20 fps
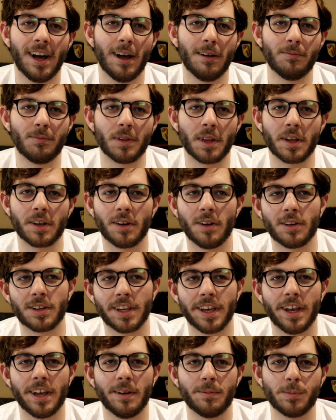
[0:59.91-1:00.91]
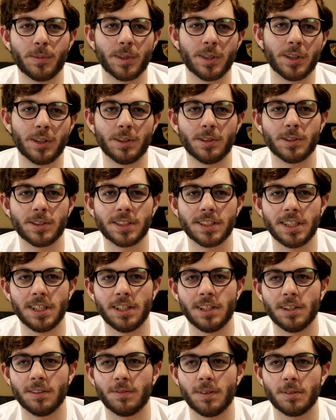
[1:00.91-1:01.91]
I'm like, okay, I'm gonna
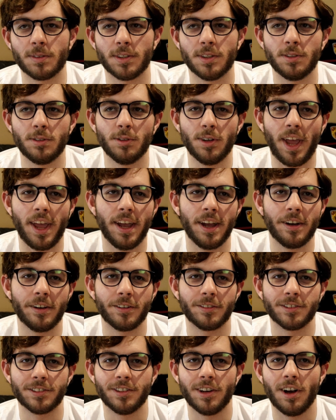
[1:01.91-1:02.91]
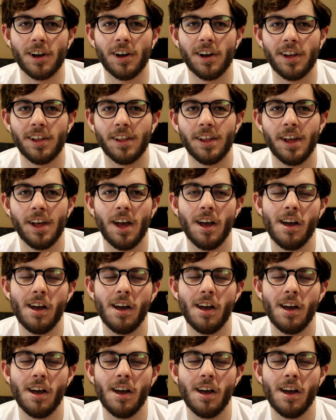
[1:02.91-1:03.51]
see if I'm gonna do hair or not.